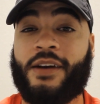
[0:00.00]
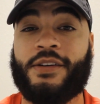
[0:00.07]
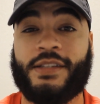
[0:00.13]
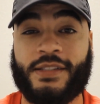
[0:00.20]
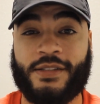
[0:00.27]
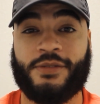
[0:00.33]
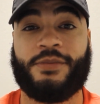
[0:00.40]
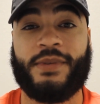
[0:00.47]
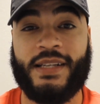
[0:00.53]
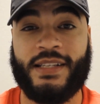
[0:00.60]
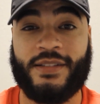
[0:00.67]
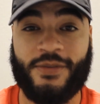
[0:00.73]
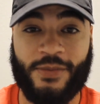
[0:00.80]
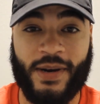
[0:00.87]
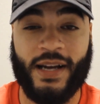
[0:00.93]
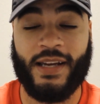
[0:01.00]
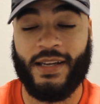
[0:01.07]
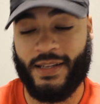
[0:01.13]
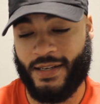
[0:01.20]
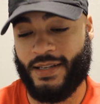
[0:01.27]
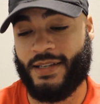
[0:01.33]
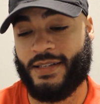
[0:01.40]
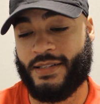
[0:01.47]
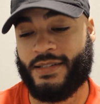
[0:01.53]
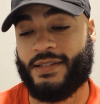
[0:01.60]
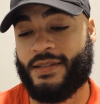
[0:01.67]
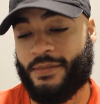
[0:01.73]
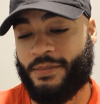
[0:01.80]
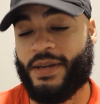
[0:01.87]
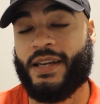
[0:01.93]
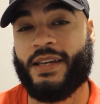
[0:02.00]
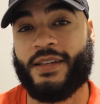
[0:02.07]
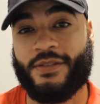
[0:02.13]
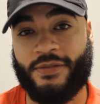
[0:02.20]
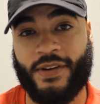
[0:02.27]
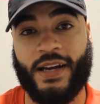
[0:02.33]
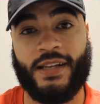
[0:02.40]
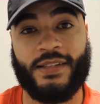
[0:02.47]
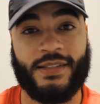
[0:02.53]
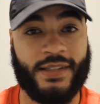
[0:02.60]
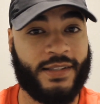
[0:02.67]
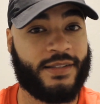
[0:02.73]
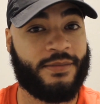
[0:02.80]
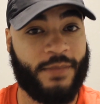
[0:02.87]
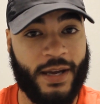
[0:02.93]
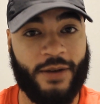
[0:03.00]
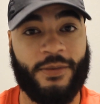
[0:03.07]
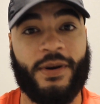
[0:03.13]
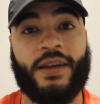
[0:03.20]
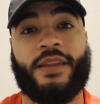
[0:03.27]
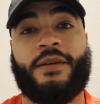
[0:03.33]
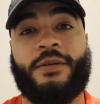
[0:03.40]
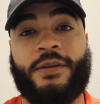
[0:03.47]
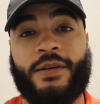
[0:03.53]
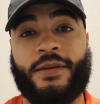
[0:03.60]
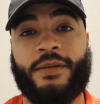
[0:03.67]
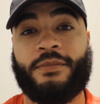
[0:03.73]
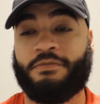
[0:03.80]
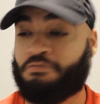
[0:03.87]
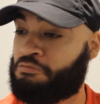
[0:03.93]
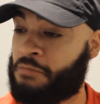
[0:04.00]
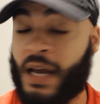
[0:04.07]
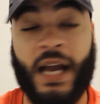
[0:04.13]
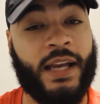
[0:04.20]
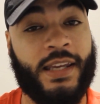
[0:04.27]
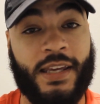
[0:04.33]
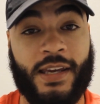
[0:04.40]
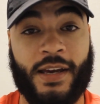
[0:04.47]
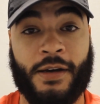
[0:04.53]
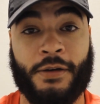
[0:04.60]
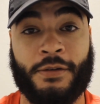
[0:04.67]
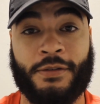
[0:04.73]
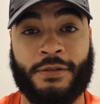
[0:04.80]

is the reason why it is the biggest fight since Mayweather Pacquiao.